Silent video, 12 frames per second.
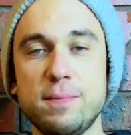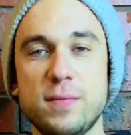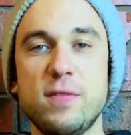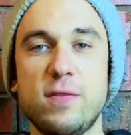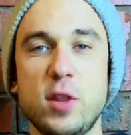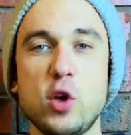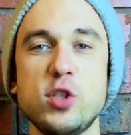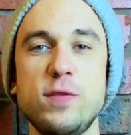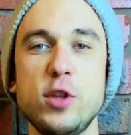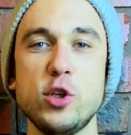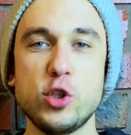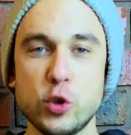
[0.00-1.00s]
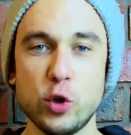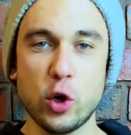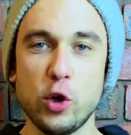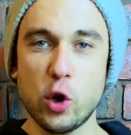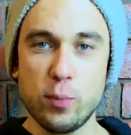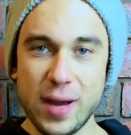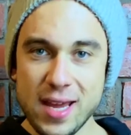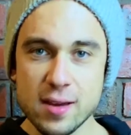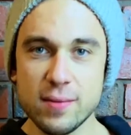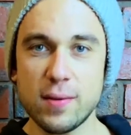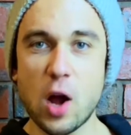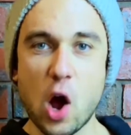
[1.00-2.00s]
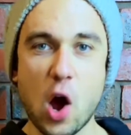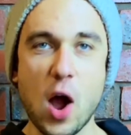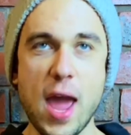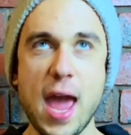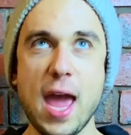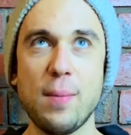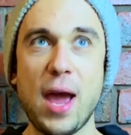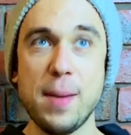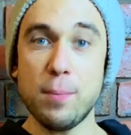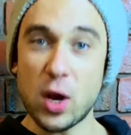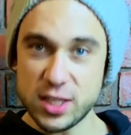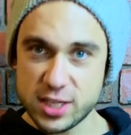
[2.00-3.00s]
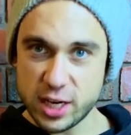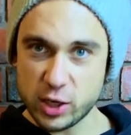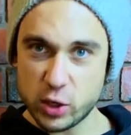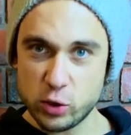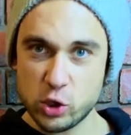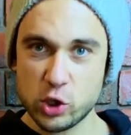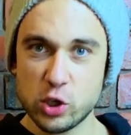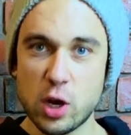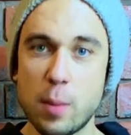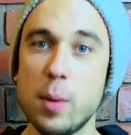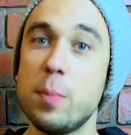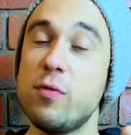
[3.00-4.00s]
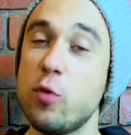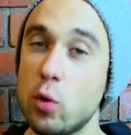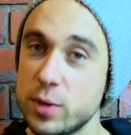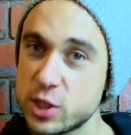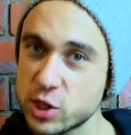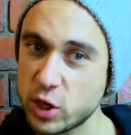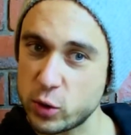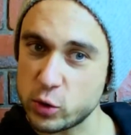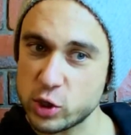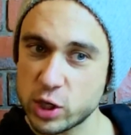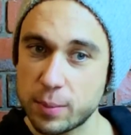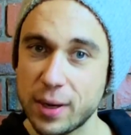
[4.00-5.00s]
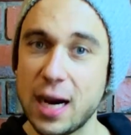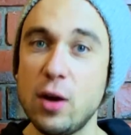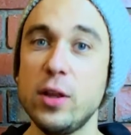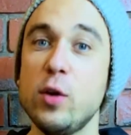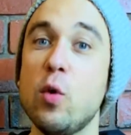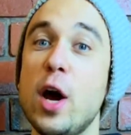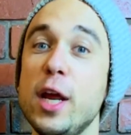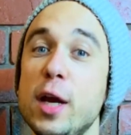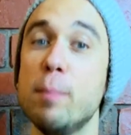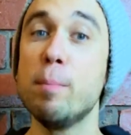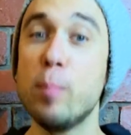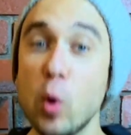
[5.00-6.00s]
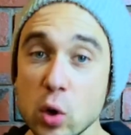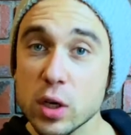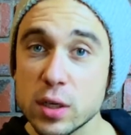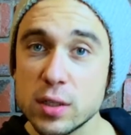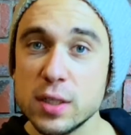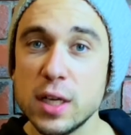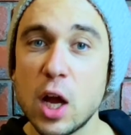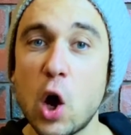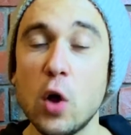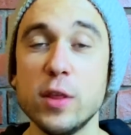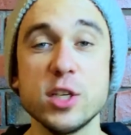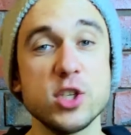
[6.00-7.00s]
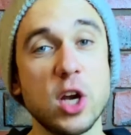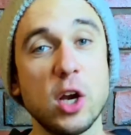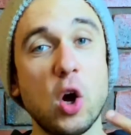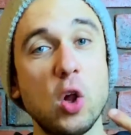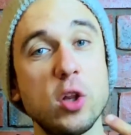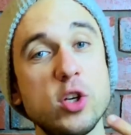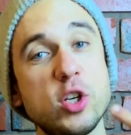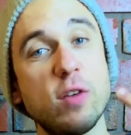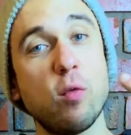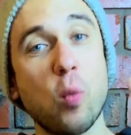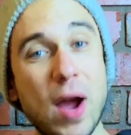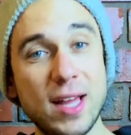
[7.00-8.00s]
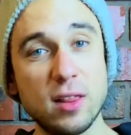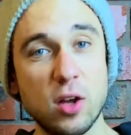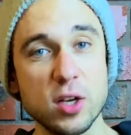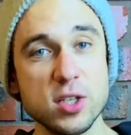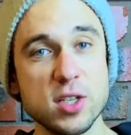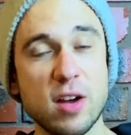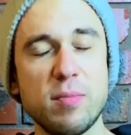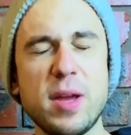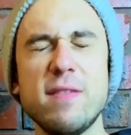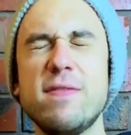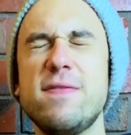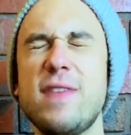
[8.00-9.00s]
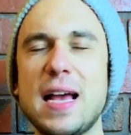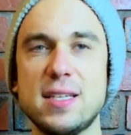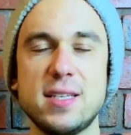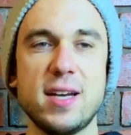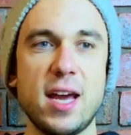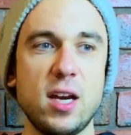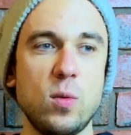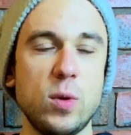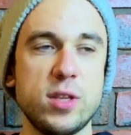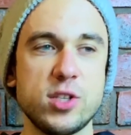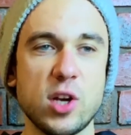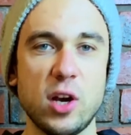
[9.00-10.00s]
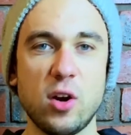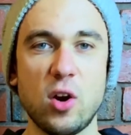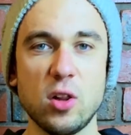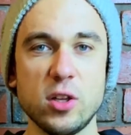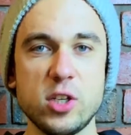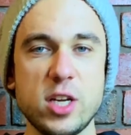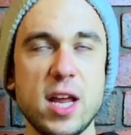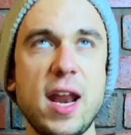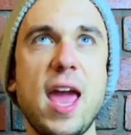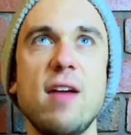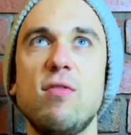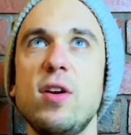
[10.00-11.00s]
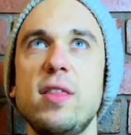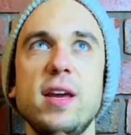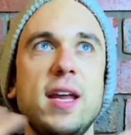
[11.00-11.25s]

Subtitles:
For those of you that do not know me, I am a mindset coach. I'm a performance coach. I'm currently writing a book on the psychology of weight loss. I've been fascinated with psychology and everything it